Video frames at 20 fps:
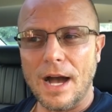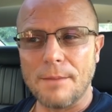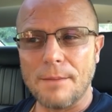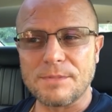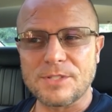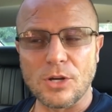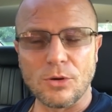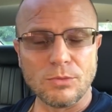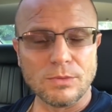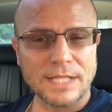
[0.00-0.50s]

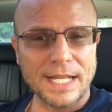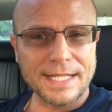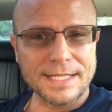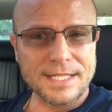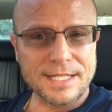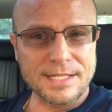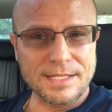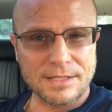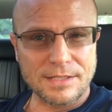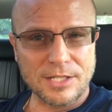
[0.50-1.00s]
So
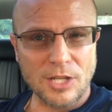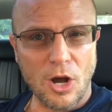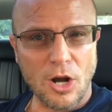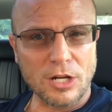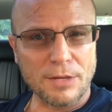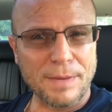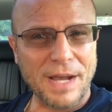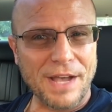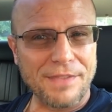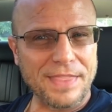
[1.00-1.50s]
let's
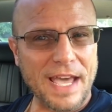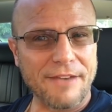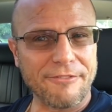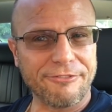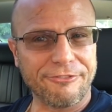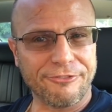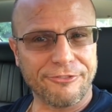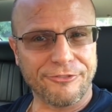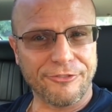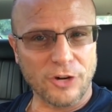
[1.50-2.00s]
talk about that
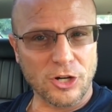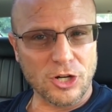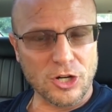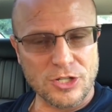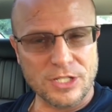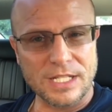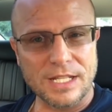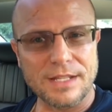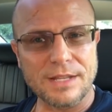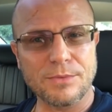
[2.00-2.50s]

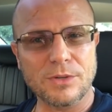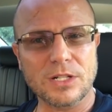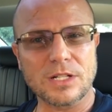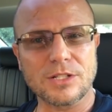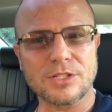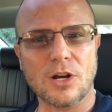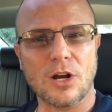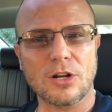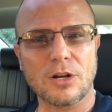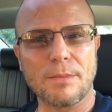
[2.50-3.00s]
first, and then we're
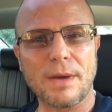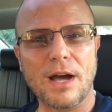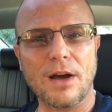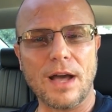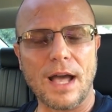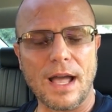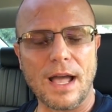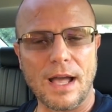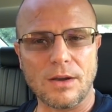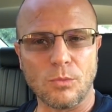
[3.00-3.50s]
going to talk
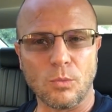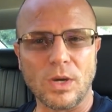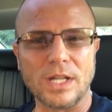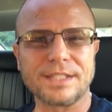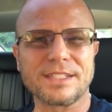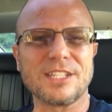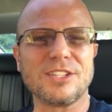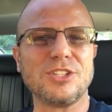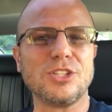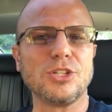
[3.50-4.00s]
about
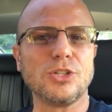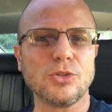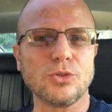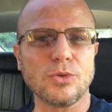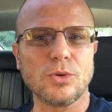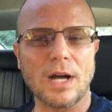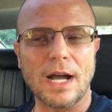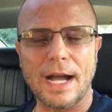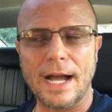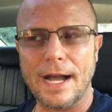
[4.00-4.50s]
what to
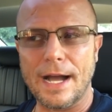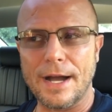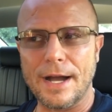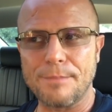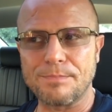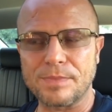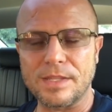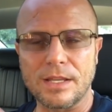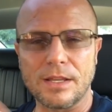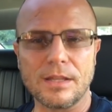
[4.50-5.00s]
do
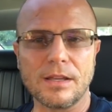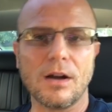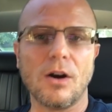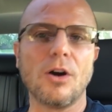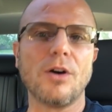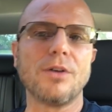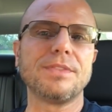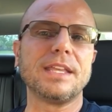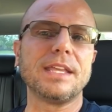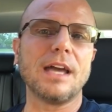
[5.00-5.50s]
on
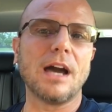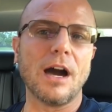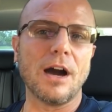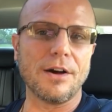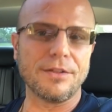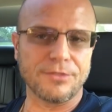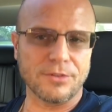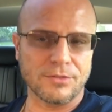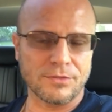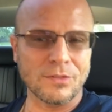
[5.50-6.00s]
the
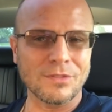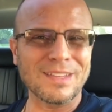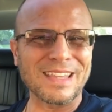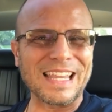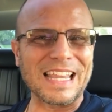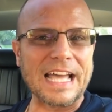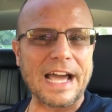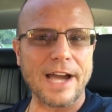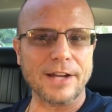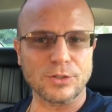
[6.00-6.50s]

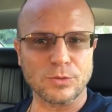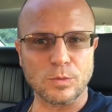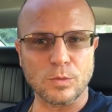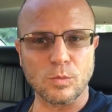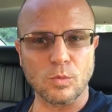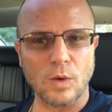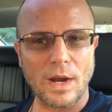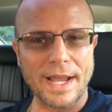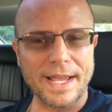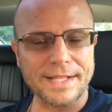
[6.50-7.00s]
lateral,
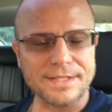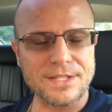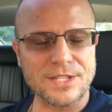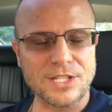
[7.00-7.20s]
right?